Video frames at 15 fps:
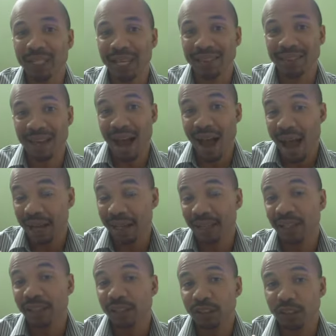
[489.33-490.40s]
that the
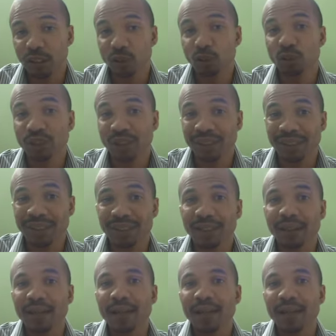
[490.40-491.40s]
hiring solutions